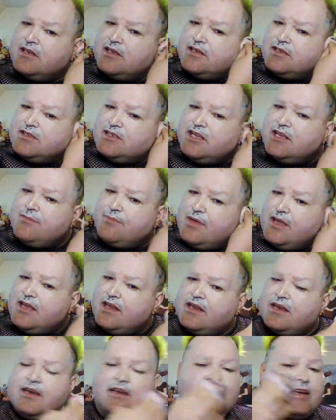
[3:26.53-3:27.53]
She
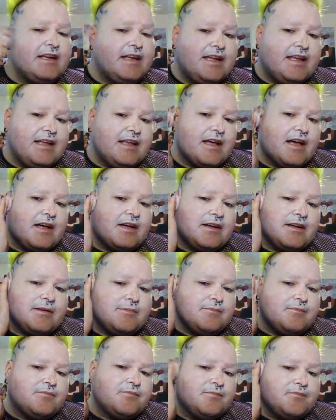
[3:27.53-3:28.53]
immediately
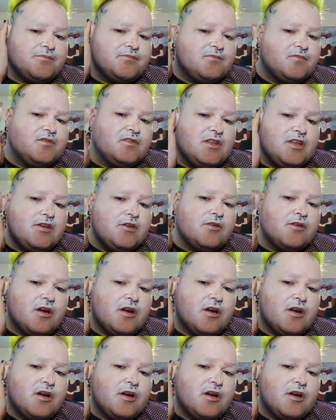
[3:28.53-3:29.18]
knew